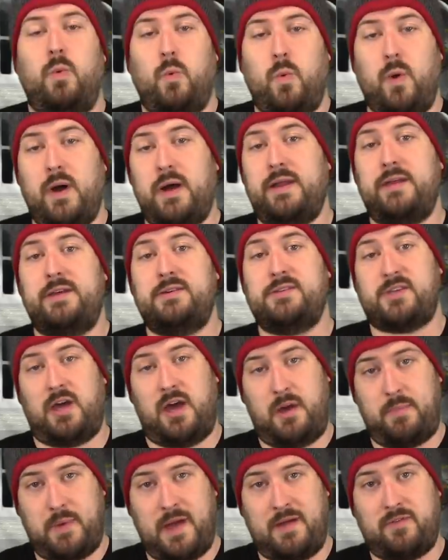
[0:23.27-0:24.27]
What is
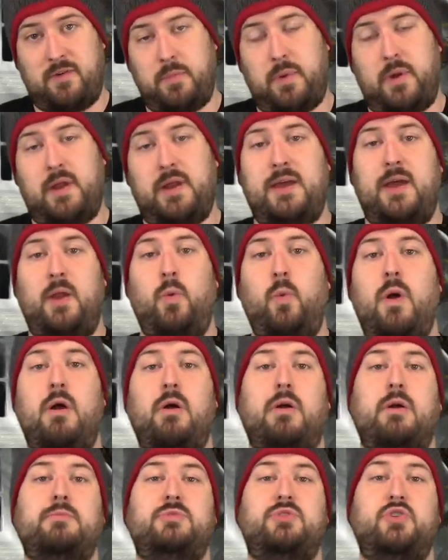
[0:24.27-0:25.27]
up, everybody, and
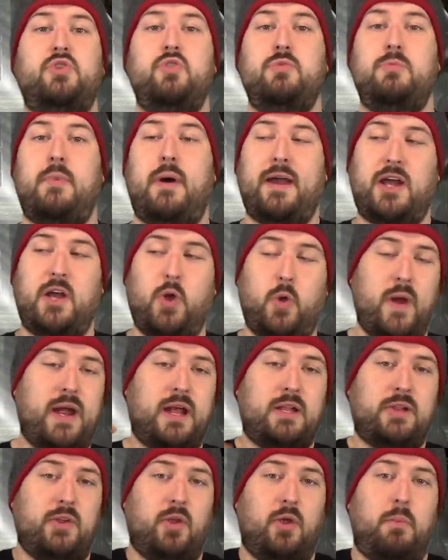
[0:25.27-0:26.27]
welcome to my
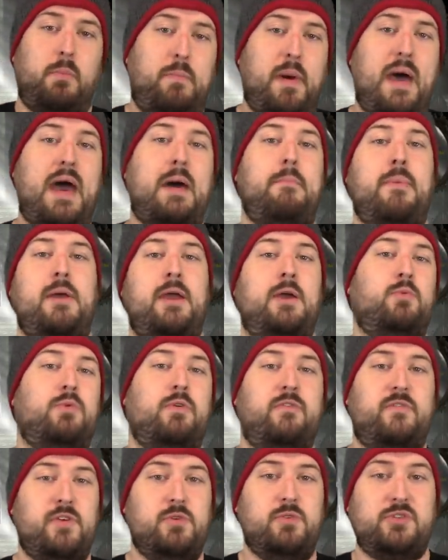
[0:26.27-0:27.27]
quick little Batman
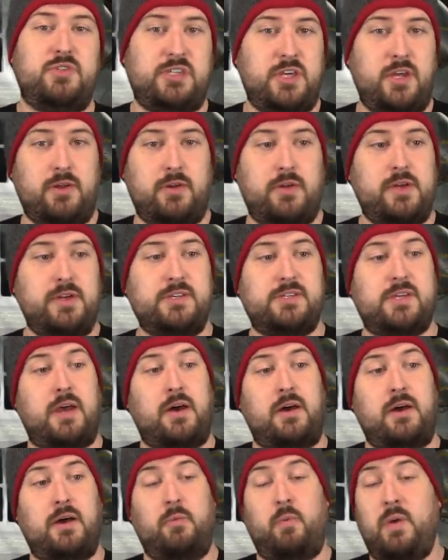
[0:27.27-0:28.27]
review series.
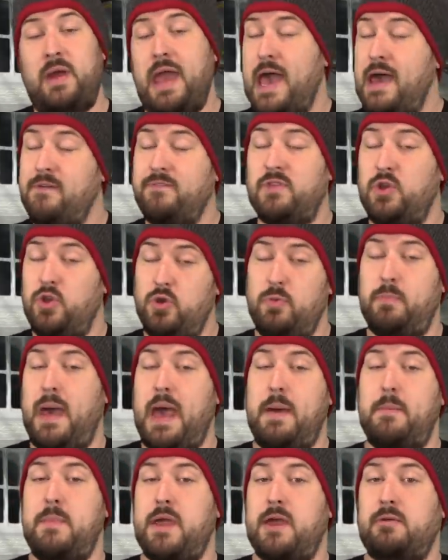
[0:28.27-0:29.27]
We have the new
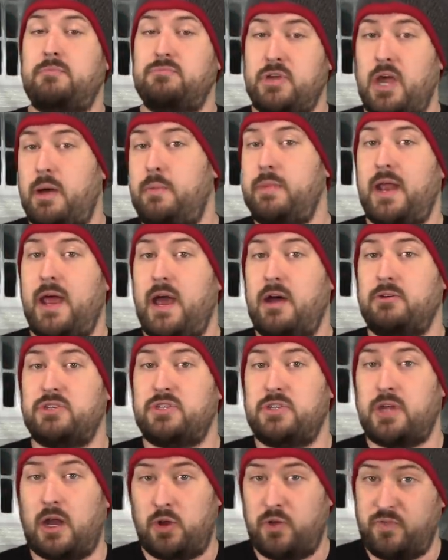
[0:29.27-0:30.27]
Batman coming
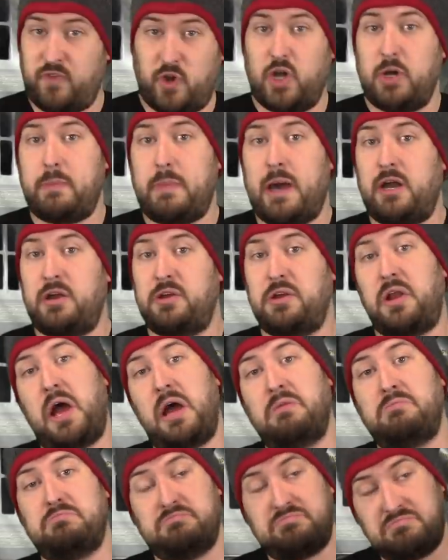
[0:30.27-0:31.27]
out. I don't know if you heard about it or
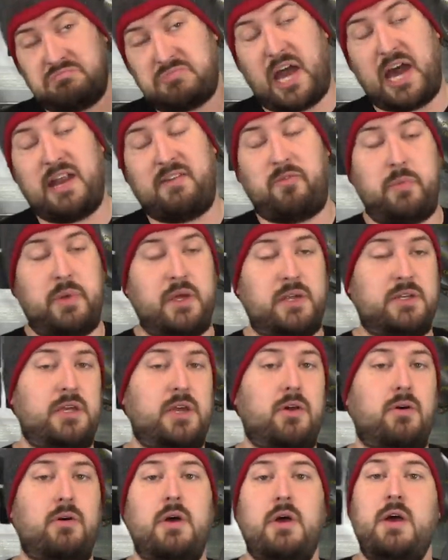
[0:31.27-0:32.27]
not. Kind of a big
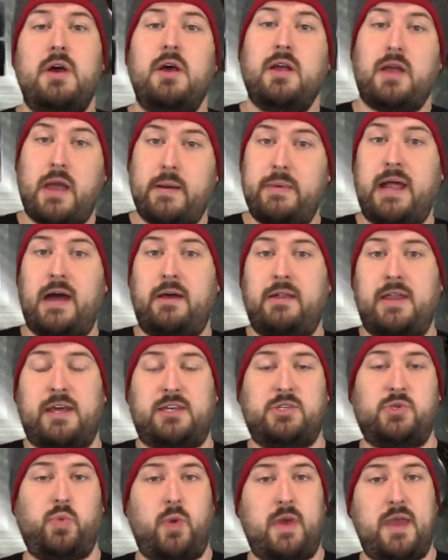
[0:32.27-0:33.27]
deal. Coming out
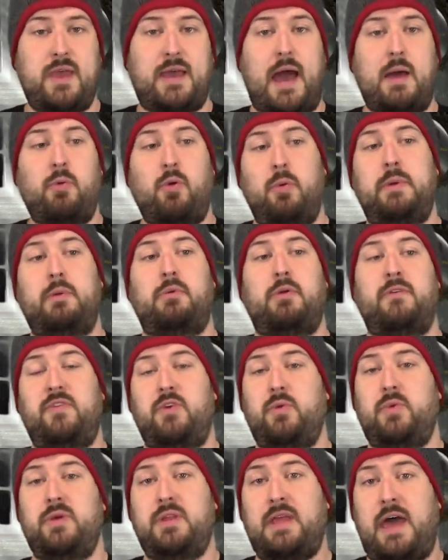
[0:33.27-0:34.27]
next week, I will be
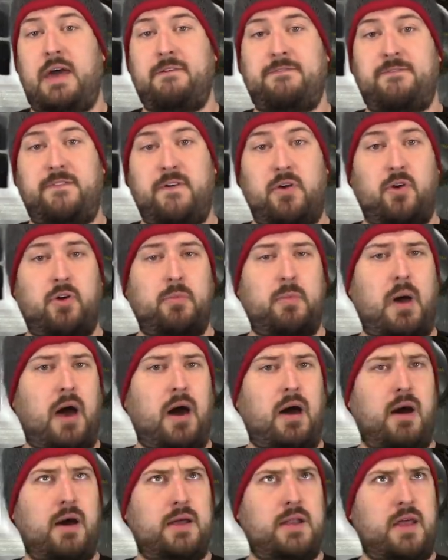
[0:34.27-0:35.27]
reviewing that film
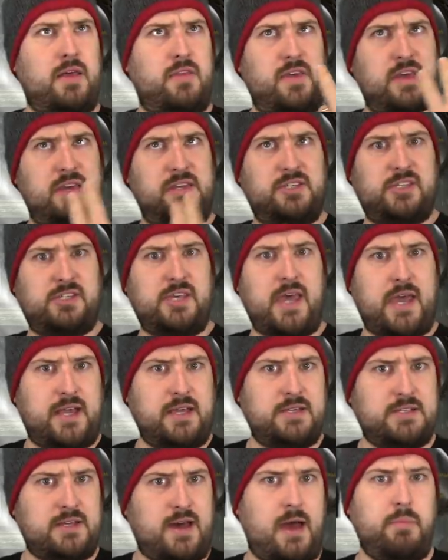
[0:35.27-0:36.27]
on the
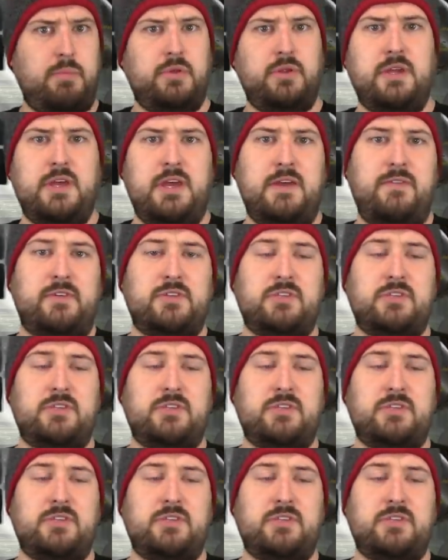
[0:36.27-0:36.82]
2nd, I believe.